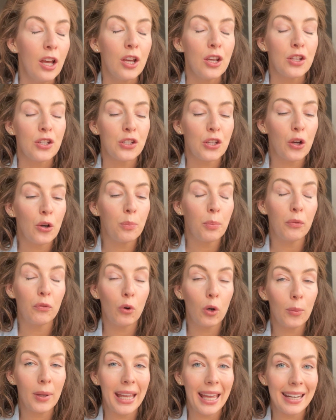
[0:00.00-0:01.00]
So
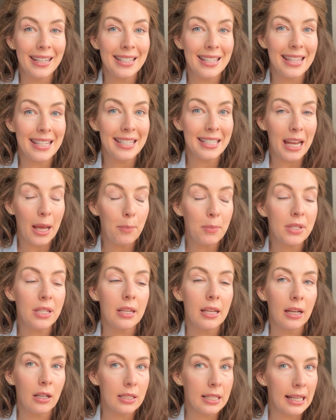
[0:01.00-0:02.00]
before we get into the steps,
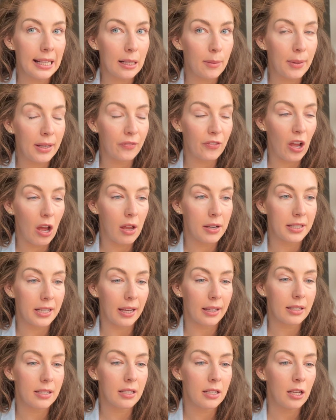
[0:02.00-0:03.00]
here's a little bit of
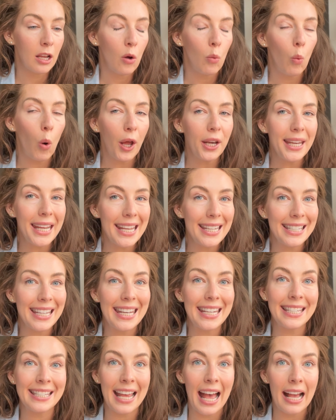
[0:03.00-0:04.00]
context. What is it
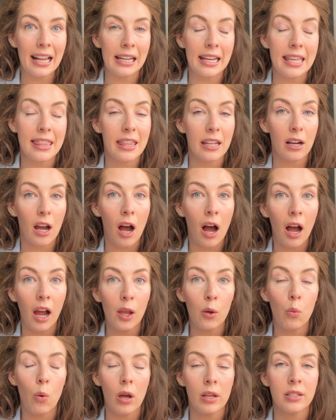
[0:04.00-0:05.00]
exactly that I
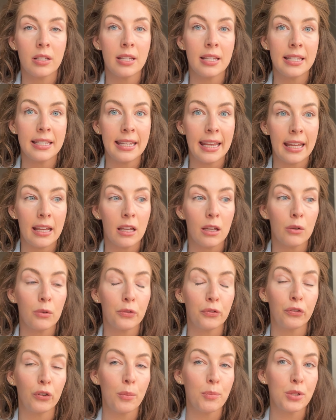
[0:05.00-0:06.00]
want to sync
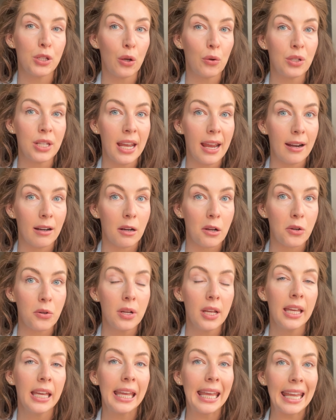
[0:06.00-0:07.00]
from Zotero
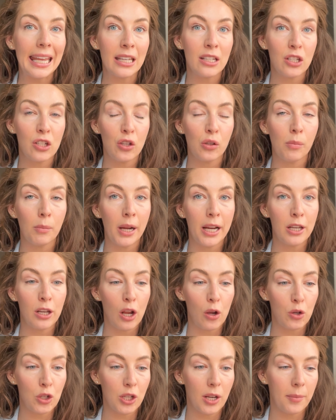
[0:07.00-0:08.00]
into my Notion?